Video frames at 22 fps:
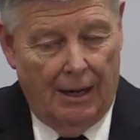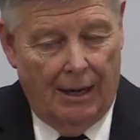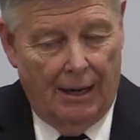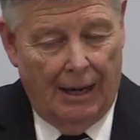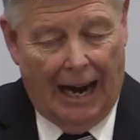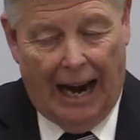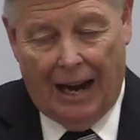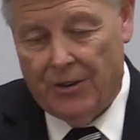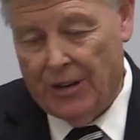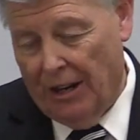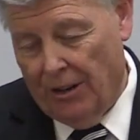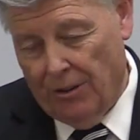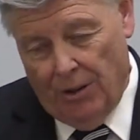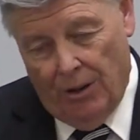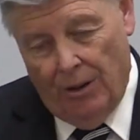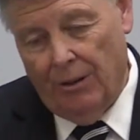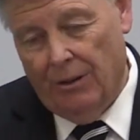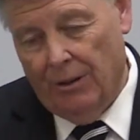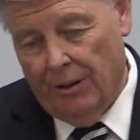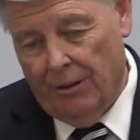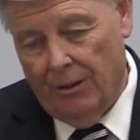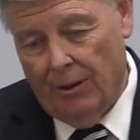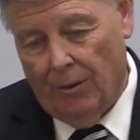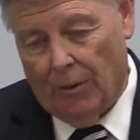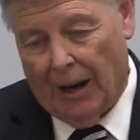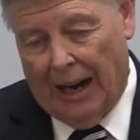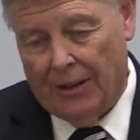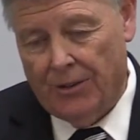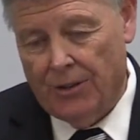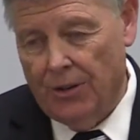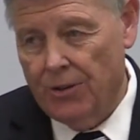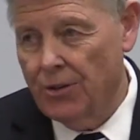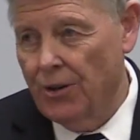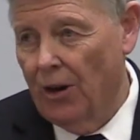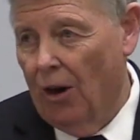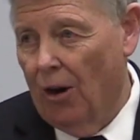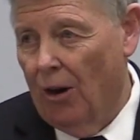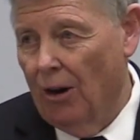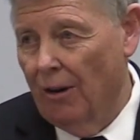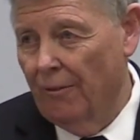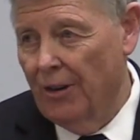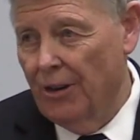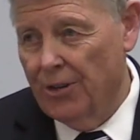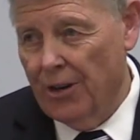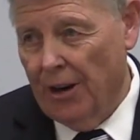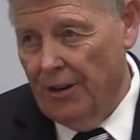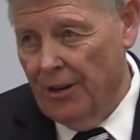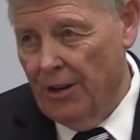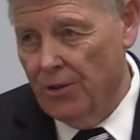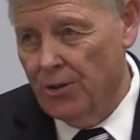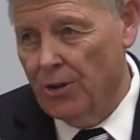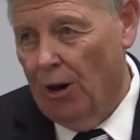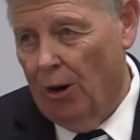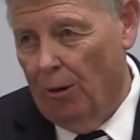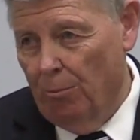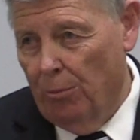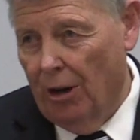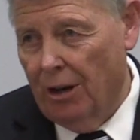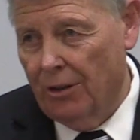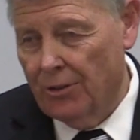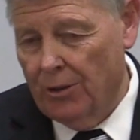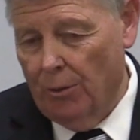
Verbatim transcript: Isaac Newton writes a song. If you turn your songbooks